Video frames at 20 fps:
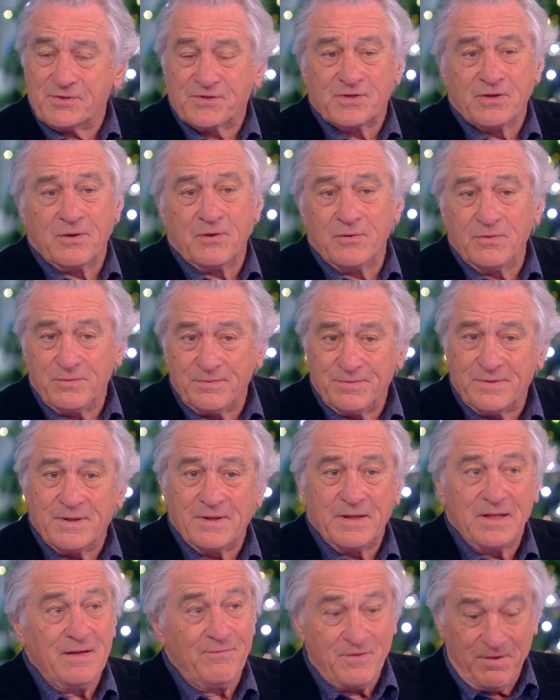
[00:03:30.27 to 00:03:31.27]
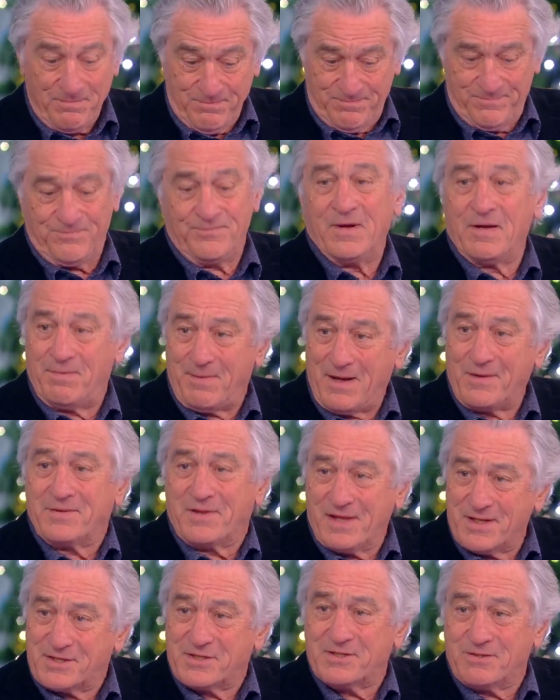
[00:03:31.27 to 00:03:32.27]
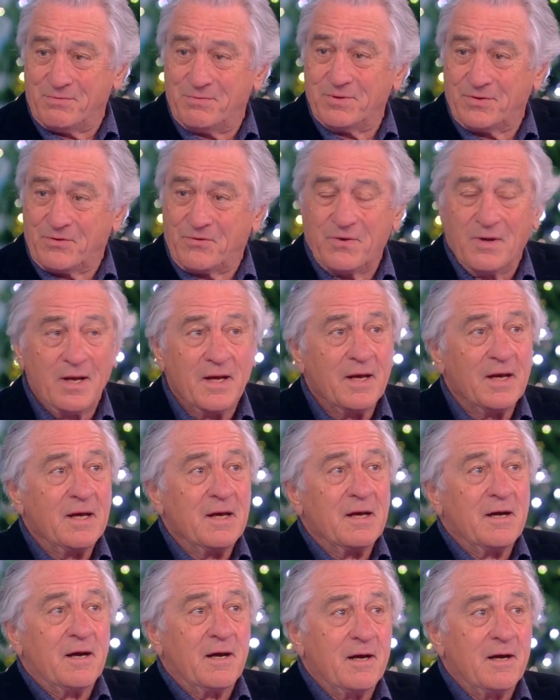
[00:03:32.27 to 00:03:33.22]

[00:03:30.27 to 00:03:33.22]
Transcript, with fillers: So even about this, which, right.